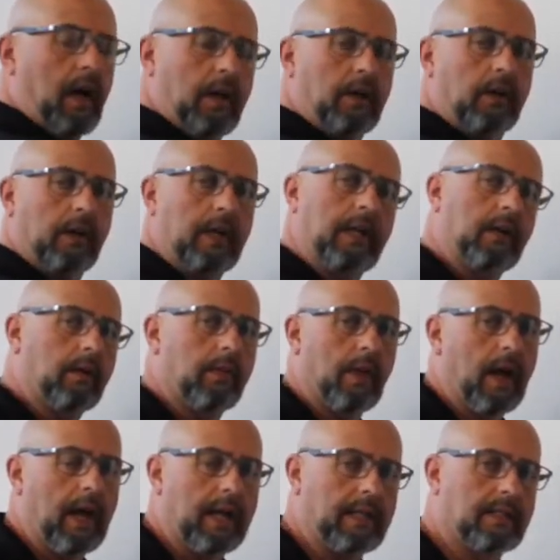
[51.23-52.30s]
her inner
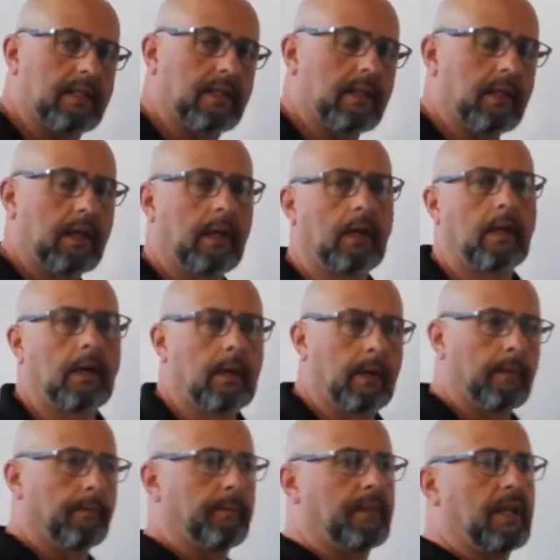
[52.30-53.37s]
thighs.
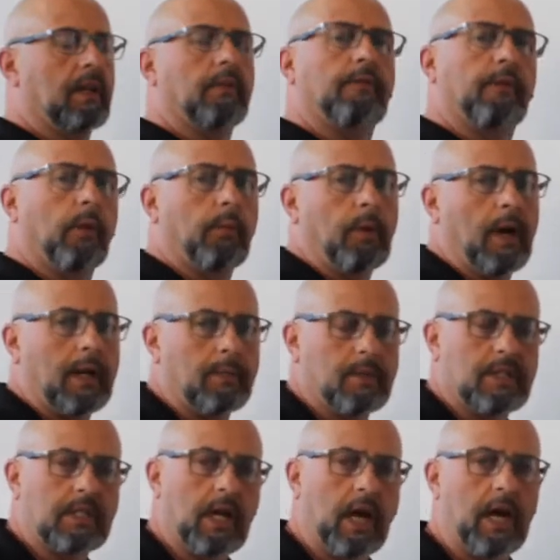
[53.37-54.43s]
Did a full body
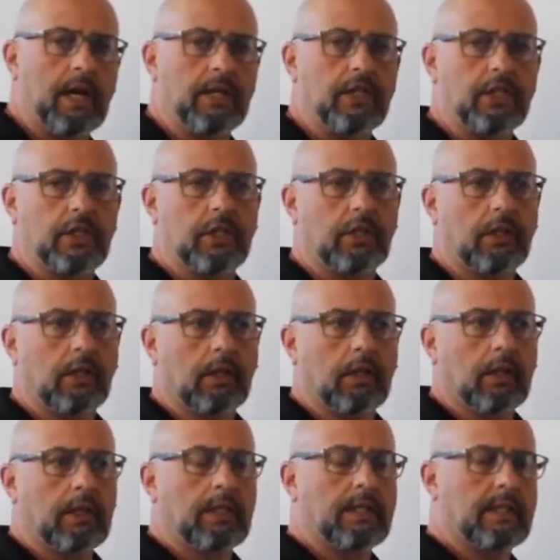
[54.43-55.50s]
massage,
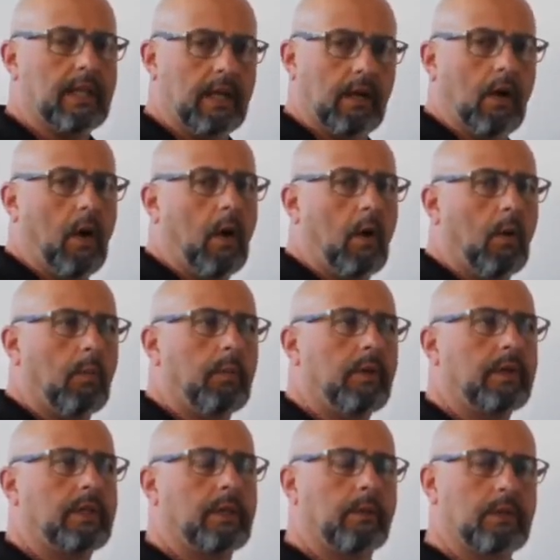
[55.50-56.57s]
sent her home. She
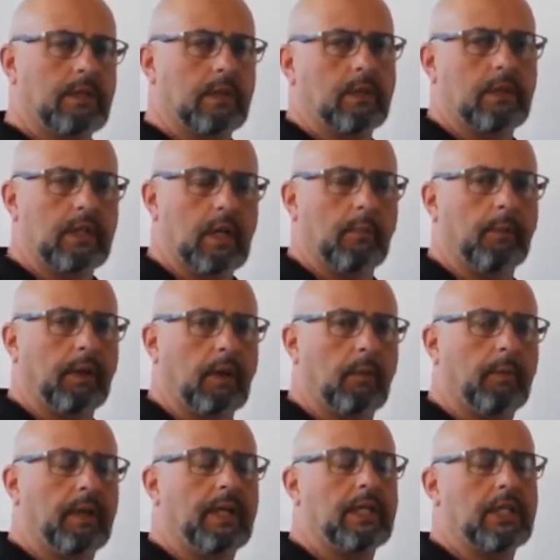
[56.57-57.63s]
was loosened up a little
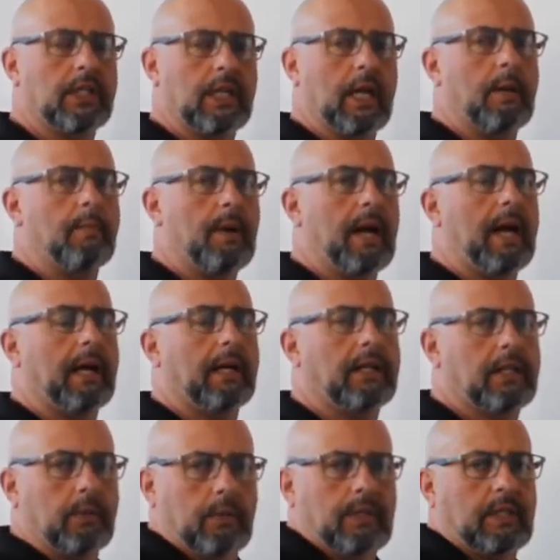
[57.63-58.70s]
bit. She came back. She
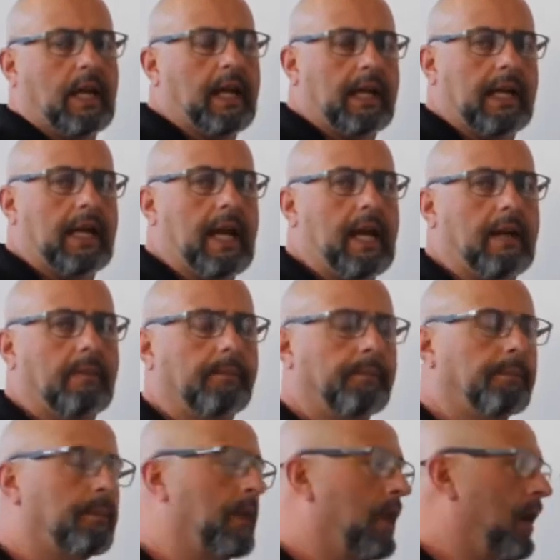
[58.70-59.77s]
was tight again.
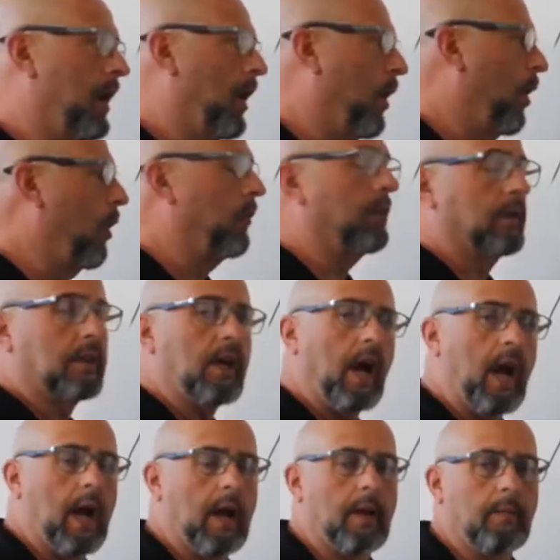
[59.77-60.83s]
Over
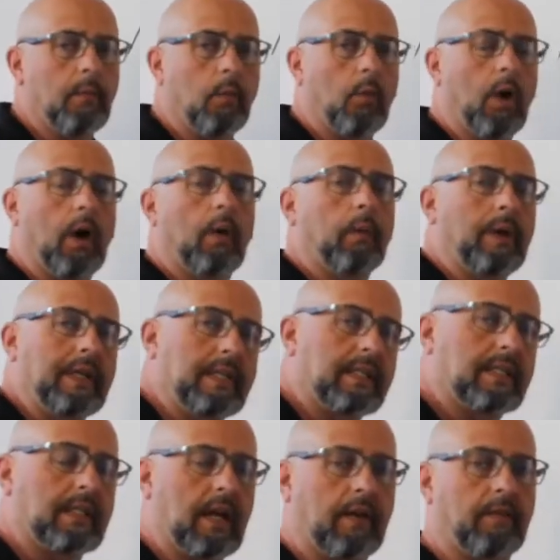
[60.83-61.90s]
time, what we
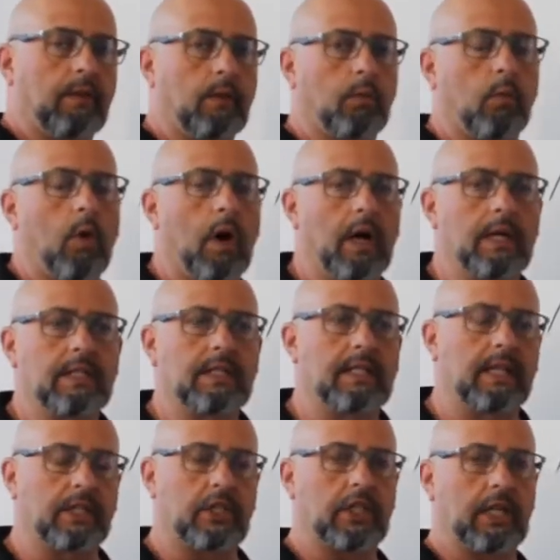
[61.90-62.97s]
discovered was that
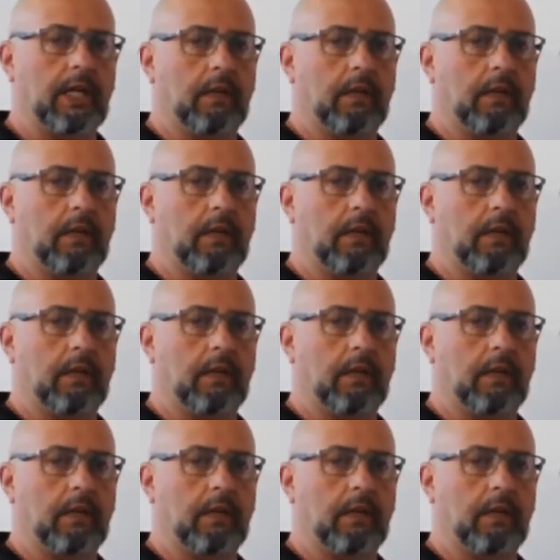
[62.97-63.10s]
she had